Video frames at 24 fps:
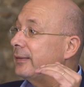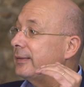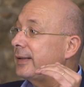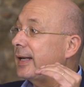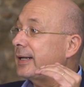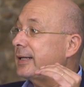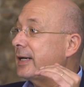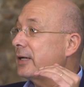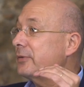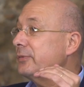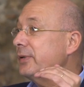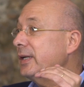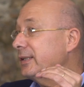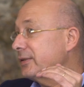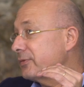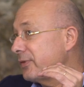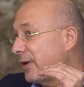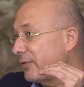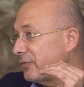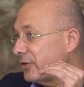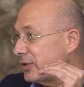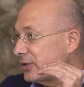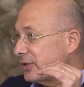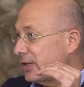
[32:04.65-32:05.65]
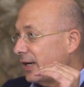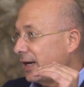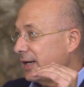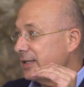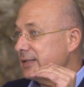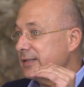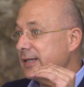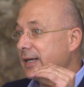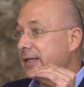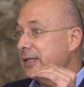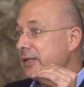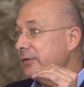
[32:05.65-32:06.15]
They can read traffic
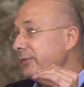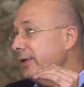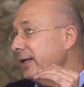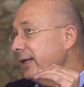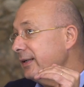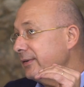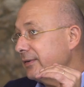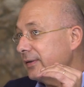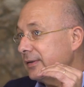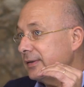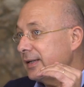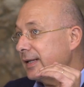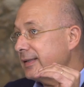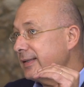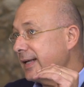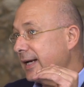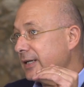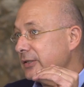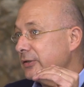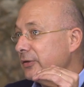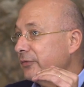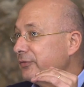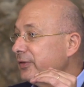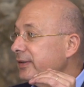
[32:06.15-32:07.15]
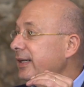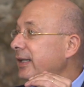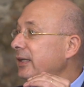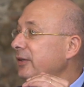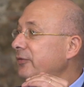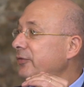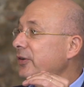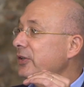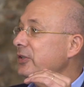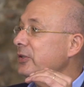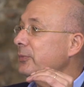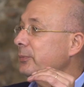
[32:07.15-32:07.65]
signs, they can read the text of a
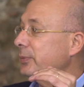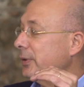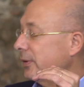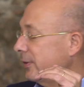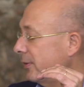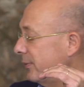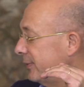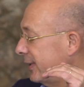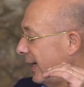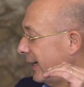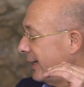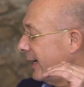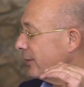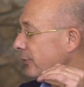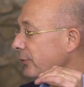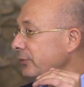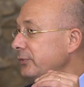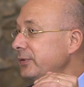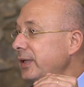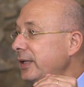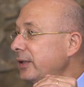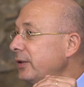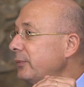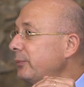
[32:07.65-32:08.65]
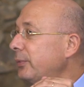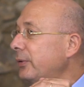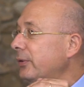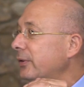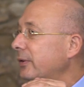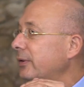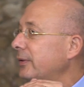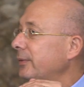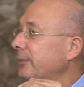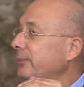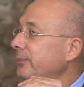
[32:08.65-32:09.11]
television program, they cannot read a book.